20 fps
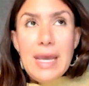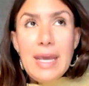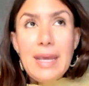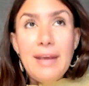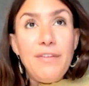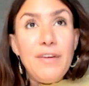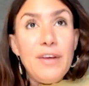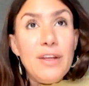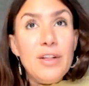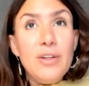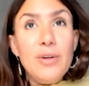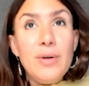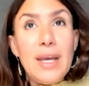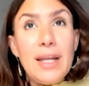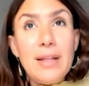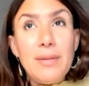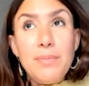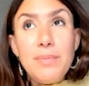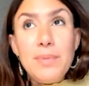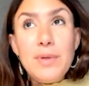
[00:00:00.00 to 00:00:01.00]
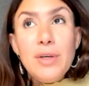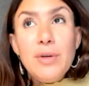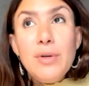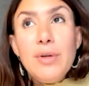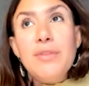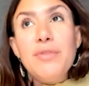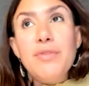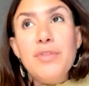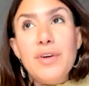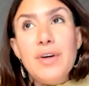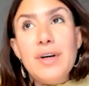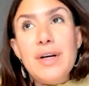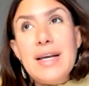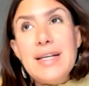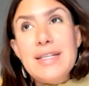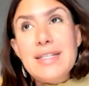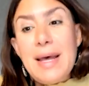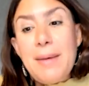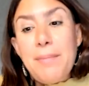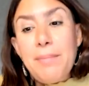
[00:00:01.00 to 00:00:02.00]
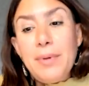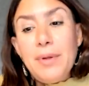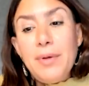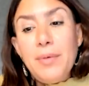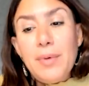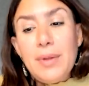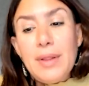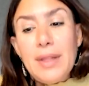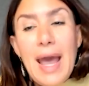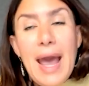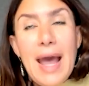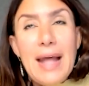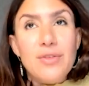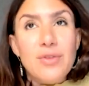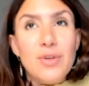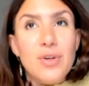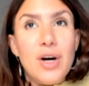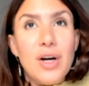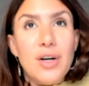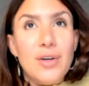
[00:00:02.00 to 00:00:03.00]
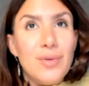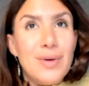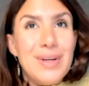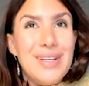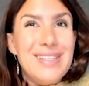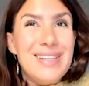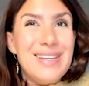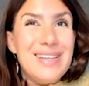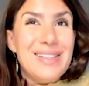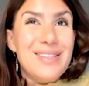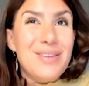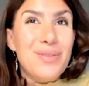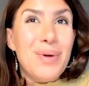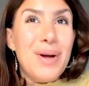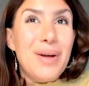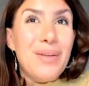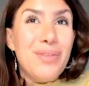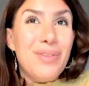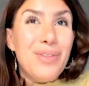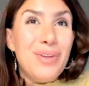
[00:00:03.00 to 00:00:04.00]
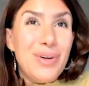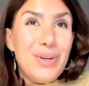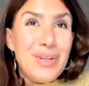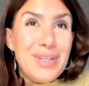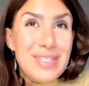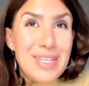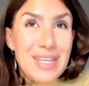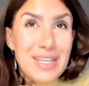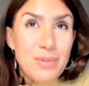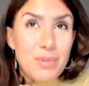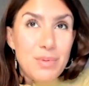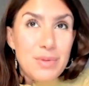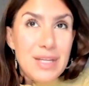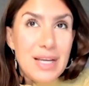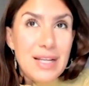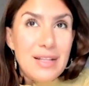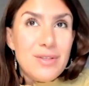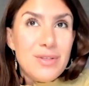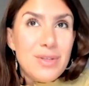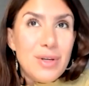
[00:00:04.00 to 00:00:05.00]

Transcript: If you look at beauty, for example, the add to cart rate is around 36%.